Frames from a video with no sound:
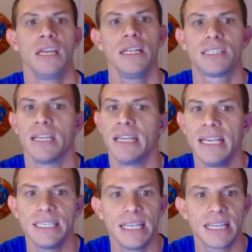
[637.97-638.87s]
Instant,
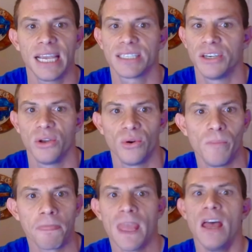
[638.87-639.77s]
easy things to
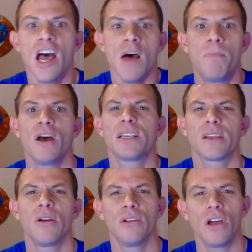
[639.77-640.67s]
do. But
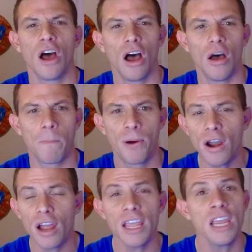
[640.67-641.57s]

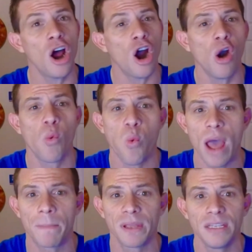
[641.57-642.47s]
putting our
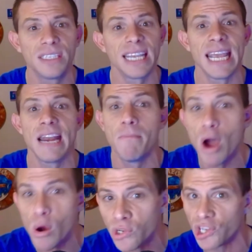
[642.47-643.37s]
weapons in
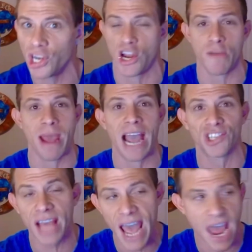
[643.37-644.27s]
motion.
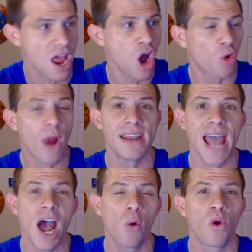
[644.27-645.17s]
Imagine that. Right
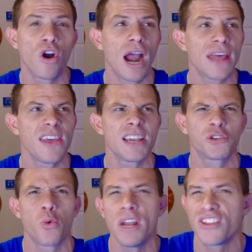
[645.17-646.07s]
now, we're, I think,
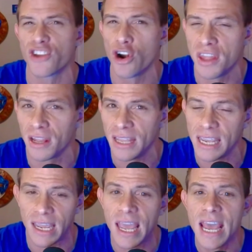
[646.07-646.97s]
23rd in the
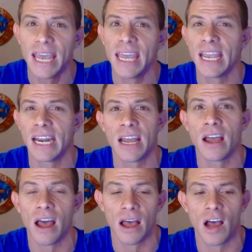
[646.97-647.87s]
league in
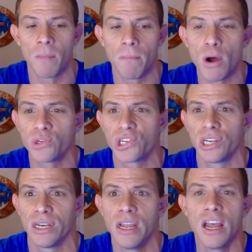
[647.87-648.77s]

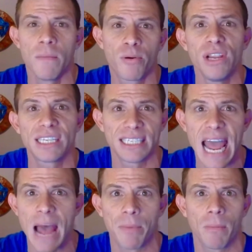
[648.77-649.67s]
motion
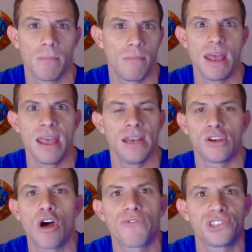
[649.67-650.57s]
pre-snap, and
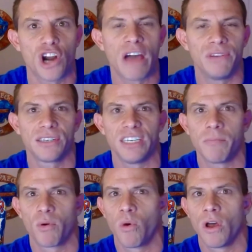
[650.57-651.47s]
Dolphins are obviously
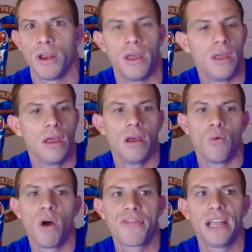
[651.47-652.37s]
number one.
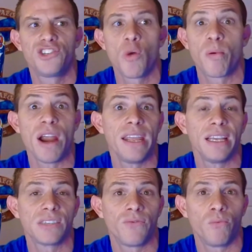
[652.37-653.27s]
One thing Joe
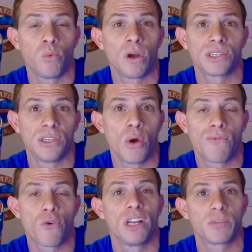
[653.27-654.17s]
Brady was
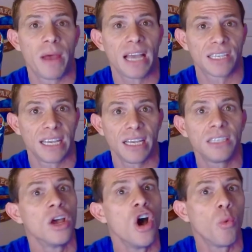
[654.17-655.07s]
known for in his past
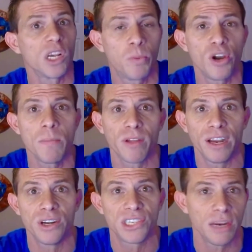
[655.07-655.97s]
gigs was putting
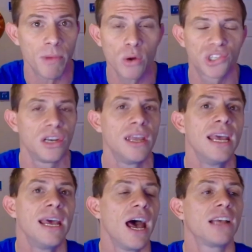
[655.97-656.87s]
players in motion.
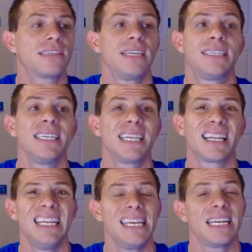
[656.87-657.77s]

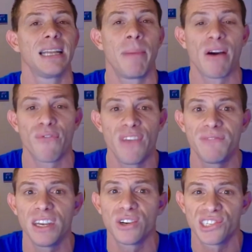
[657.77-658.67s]
Statistically, he did it about
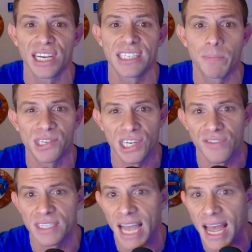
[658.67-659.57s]
50 or 60%
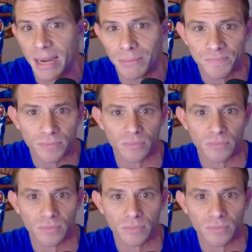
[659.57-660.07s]
of the time.